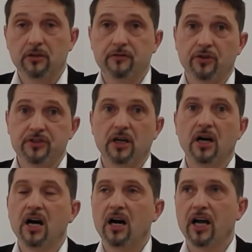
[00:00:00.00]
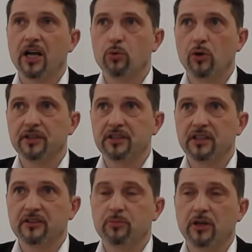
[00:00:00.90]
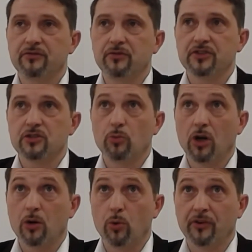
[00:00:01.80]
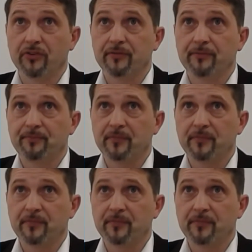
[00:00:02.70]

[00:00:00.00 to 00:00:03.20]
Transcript: not for the high quantities, but for the smaller ones.